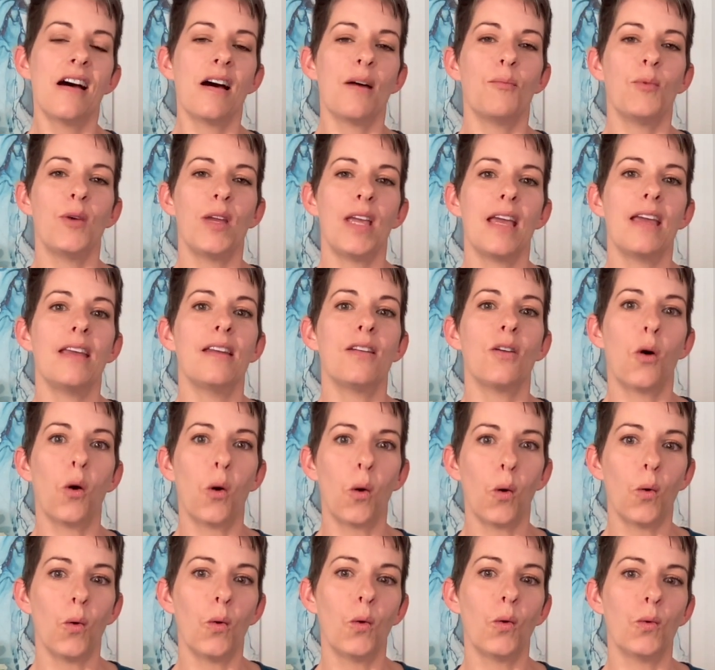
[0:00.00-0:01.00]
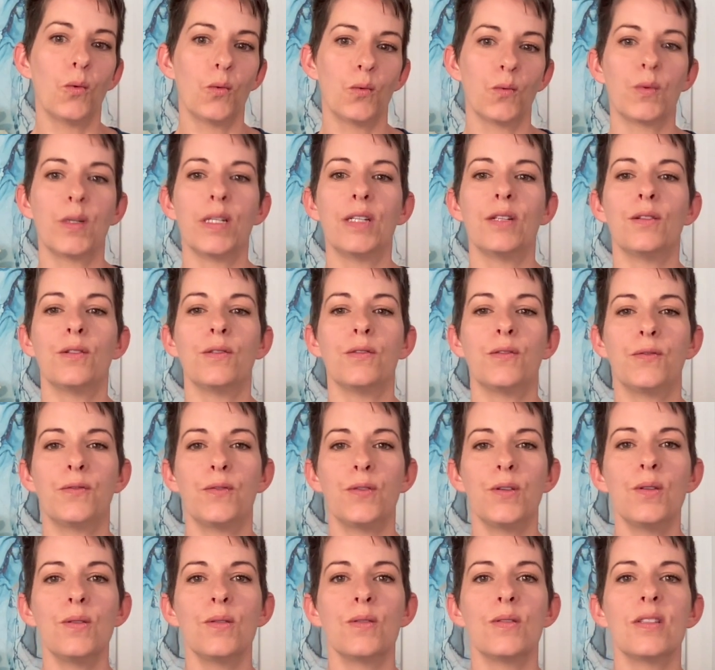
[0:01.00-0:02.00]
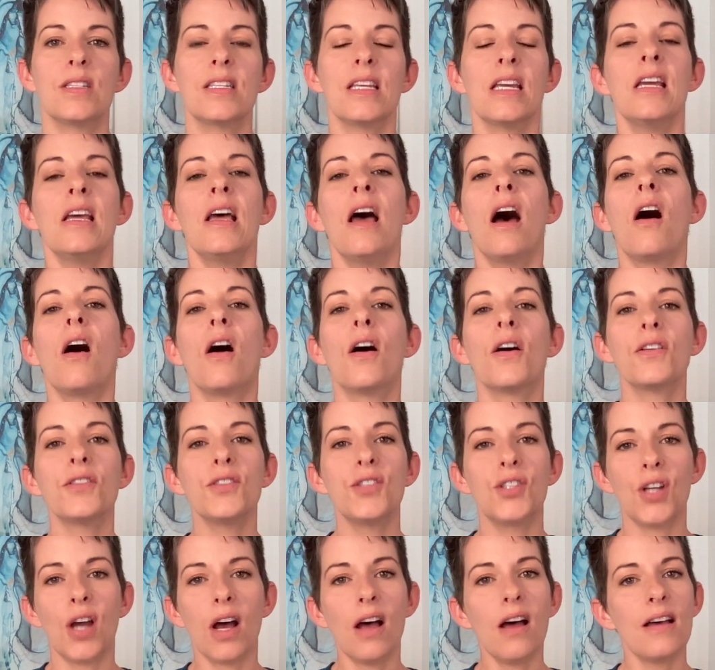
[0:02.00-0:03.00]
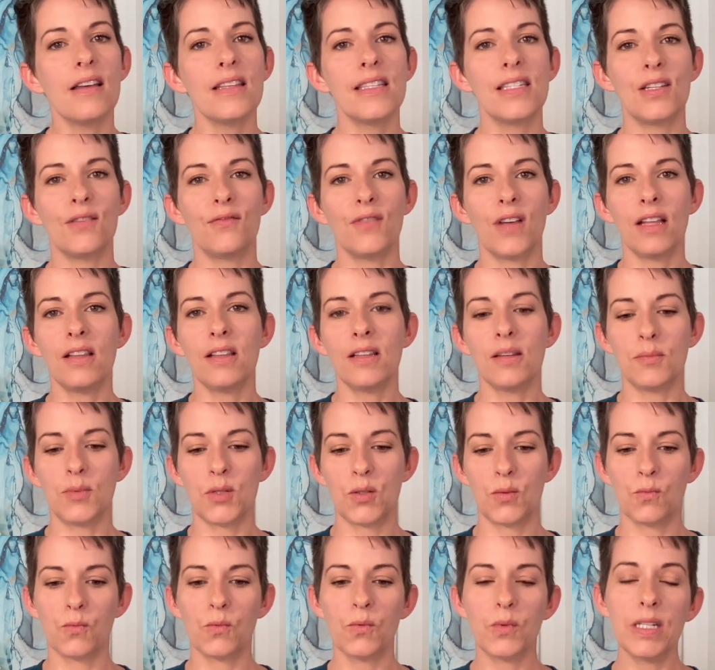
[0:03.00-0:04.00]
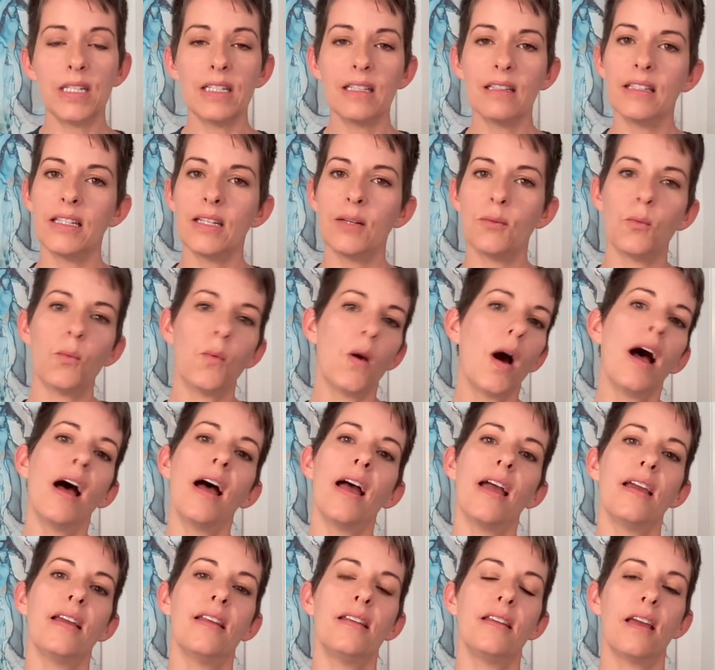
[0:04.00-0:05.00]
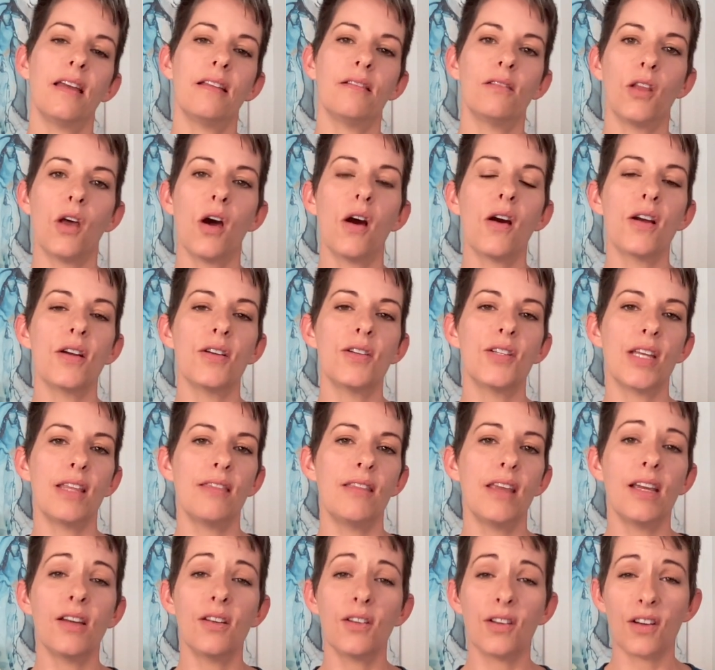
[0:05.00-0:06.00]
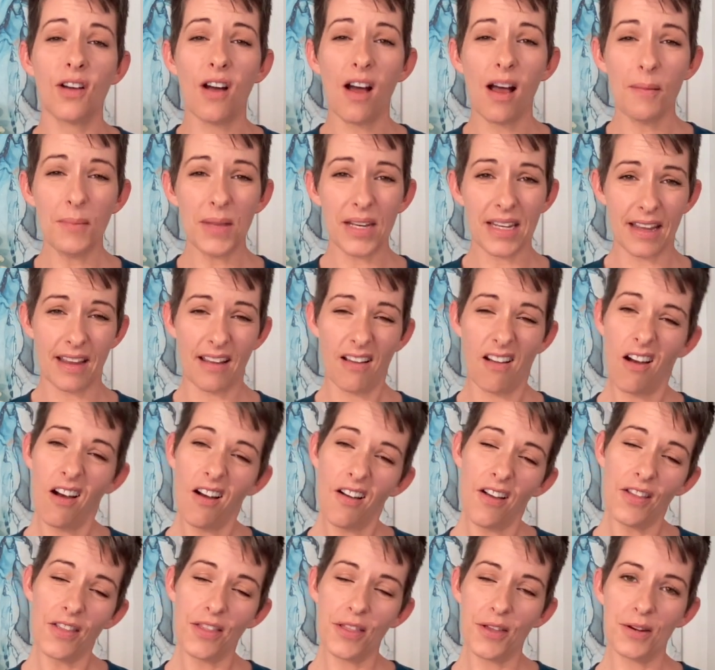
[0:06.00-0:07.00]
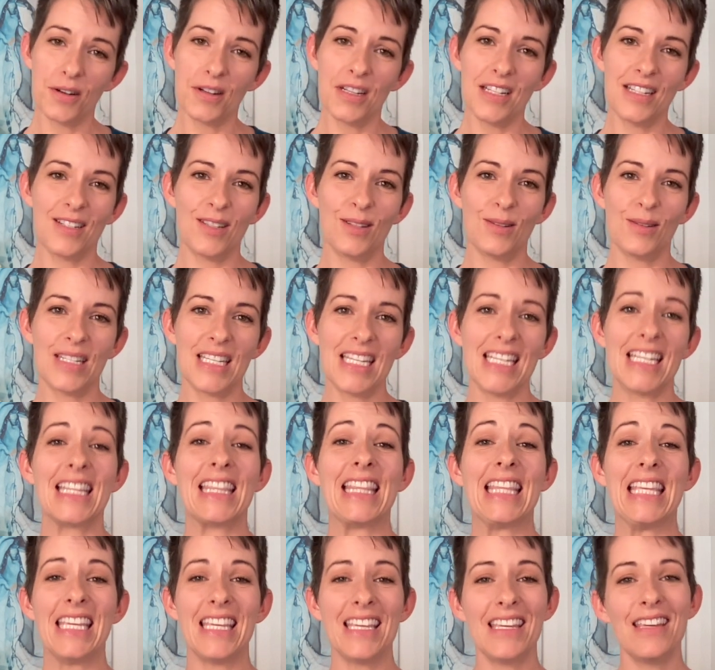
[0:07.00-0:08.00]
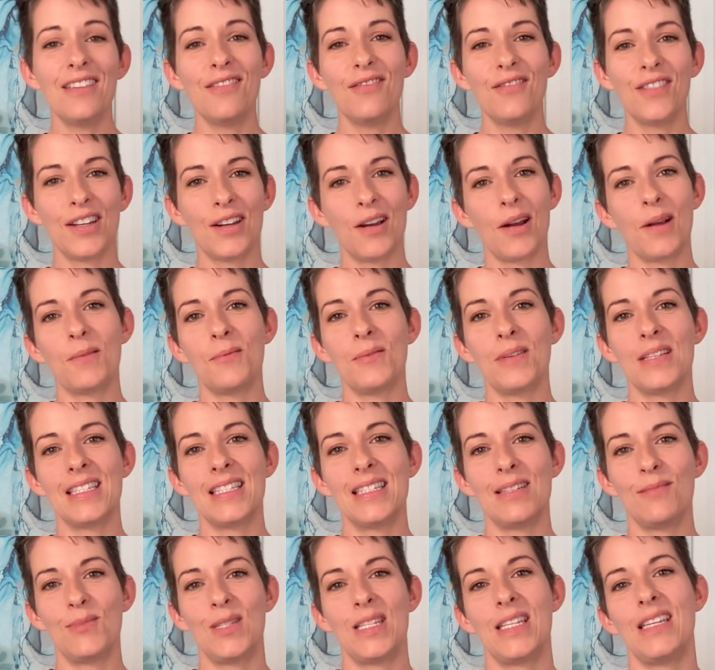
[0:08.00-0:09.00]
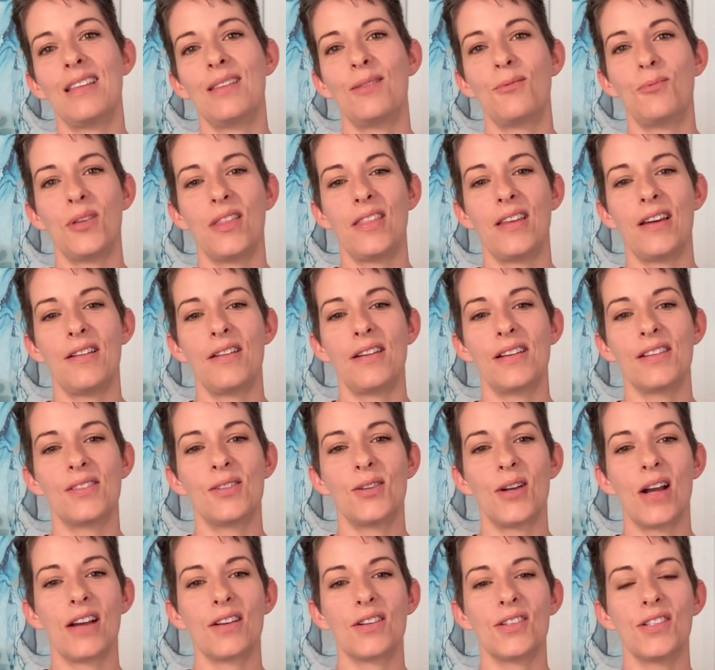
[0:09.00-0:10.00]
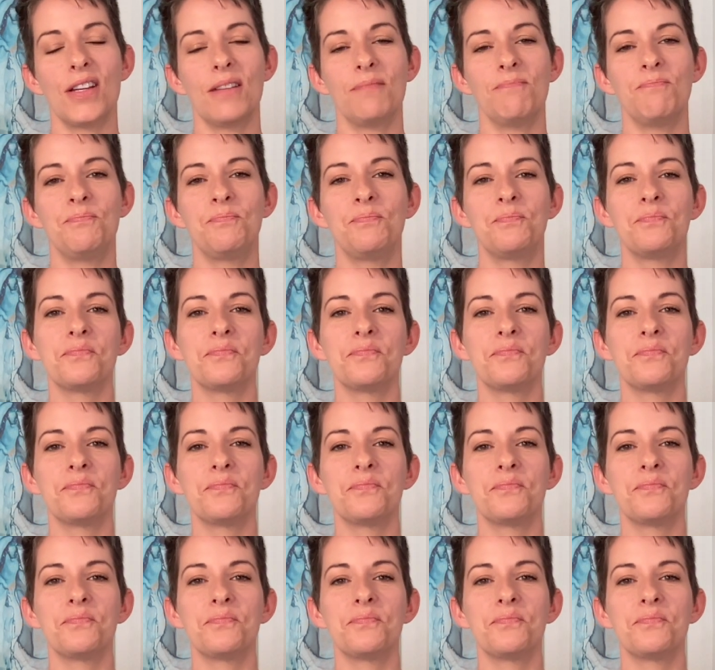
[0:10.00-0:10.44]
we ate whole, real foods, our jaws developed really wide and large, and they could accommodate all 32 teeth, even our wisdom teeth, without extraction.